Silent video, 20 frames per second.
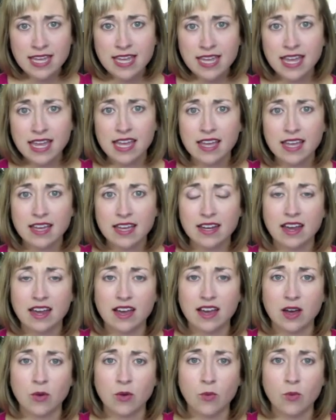And
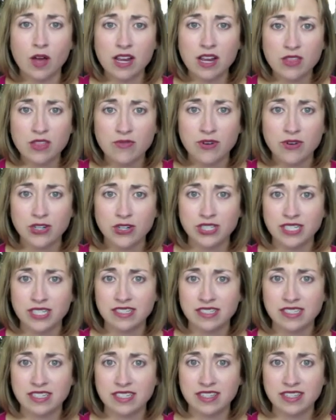one of
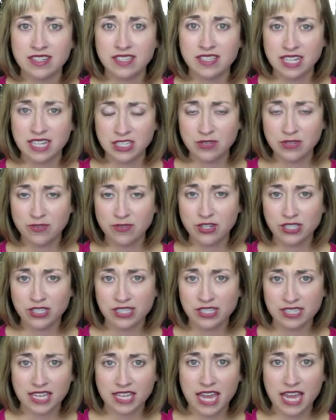the sets of verses
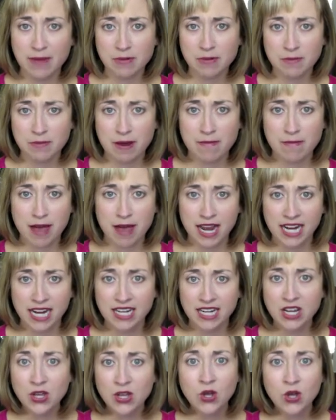that came to my mind
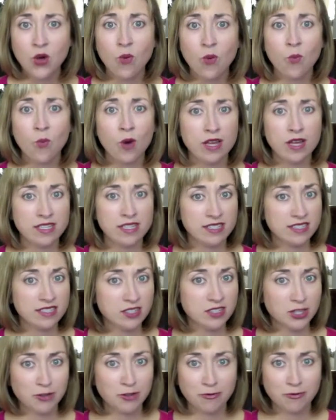was
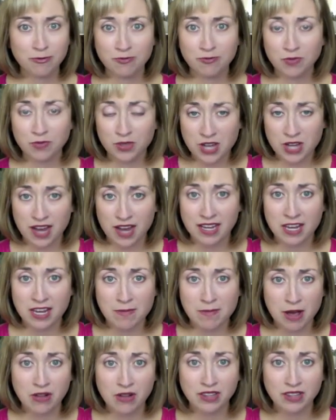the talking
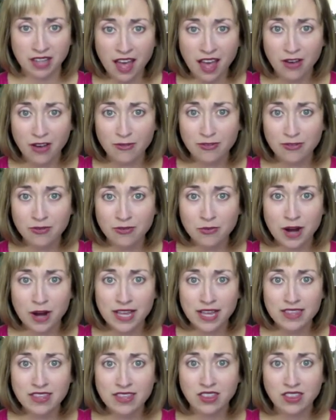about love,
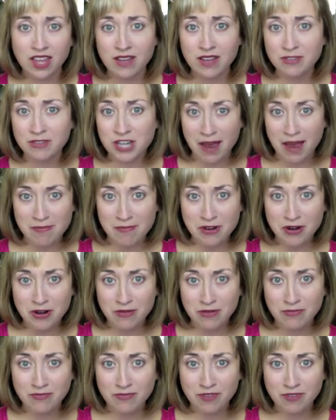right? The love chapter
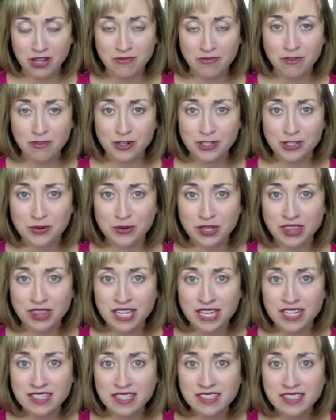in 1
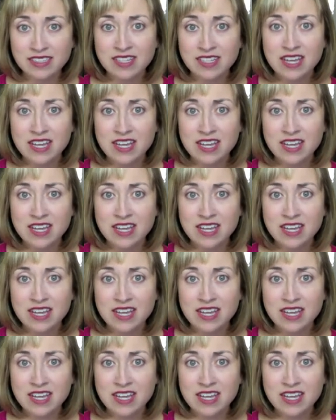Corinthians.